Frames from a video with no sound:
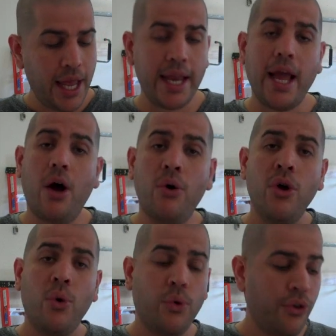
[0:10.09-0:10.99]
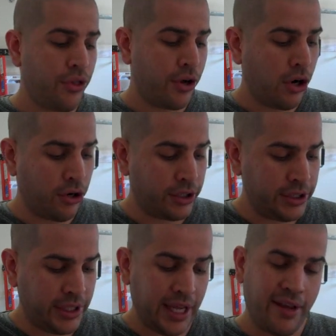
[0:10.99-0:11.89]
Anyhow, one of the
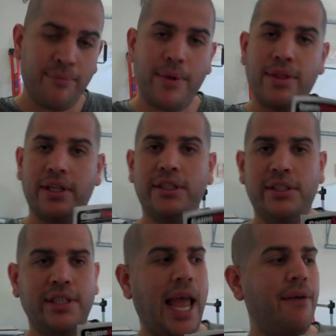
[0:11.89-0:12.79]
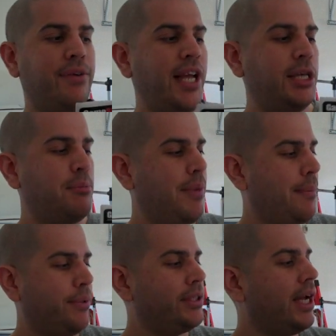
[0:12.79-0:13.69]
clerks, they give me this advertisement paper.